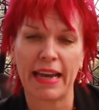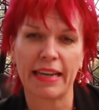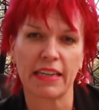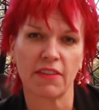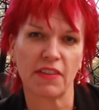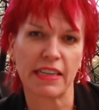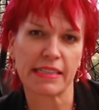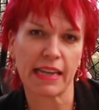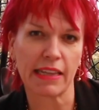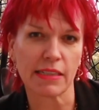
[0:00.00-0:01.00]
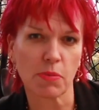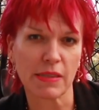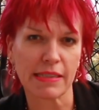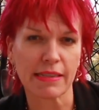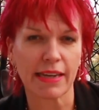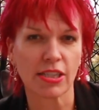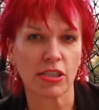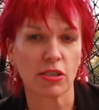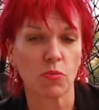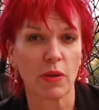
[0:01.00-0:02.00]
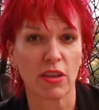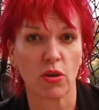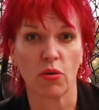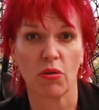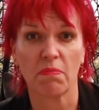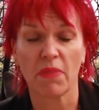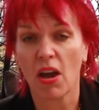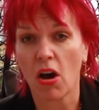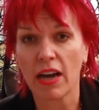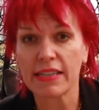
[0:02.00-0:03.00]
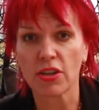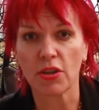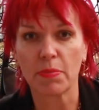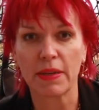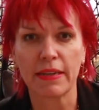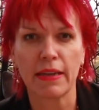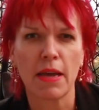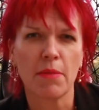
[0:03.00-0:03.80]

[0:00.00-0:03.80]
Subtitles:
any of Nick Psaila's presentations with your eyes open.